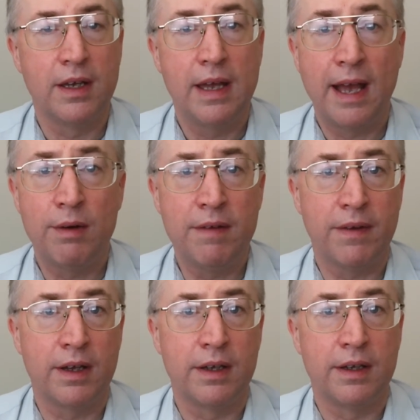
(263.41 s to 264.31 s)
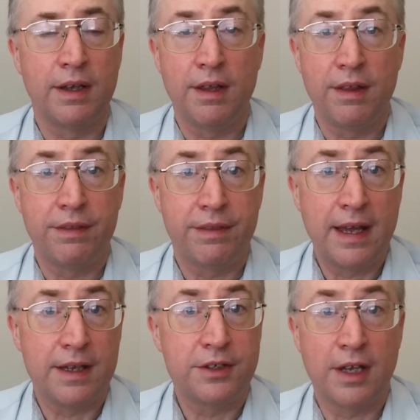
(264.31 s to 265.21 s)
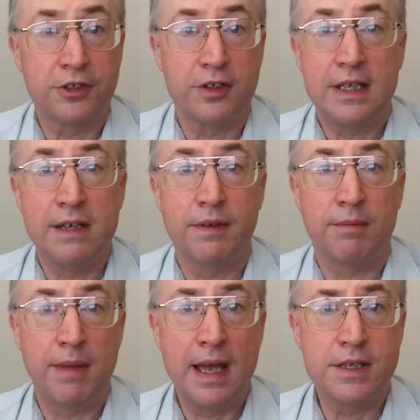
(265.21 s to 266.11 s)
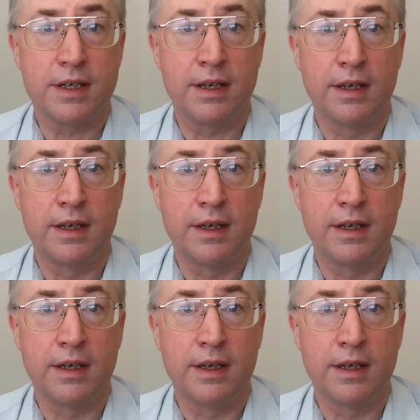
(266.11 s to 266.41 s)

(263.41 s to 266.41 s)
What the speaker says: However, that doesn't even matter,